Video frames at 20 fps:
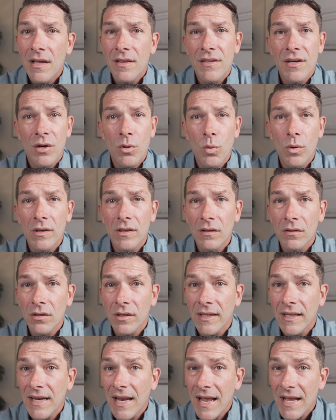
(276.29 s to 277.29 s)
they're going to
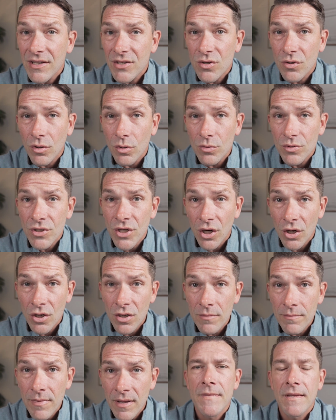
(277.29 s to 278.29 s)
look at escrow
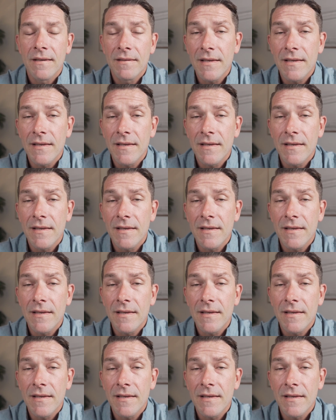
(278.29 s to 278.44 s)
term,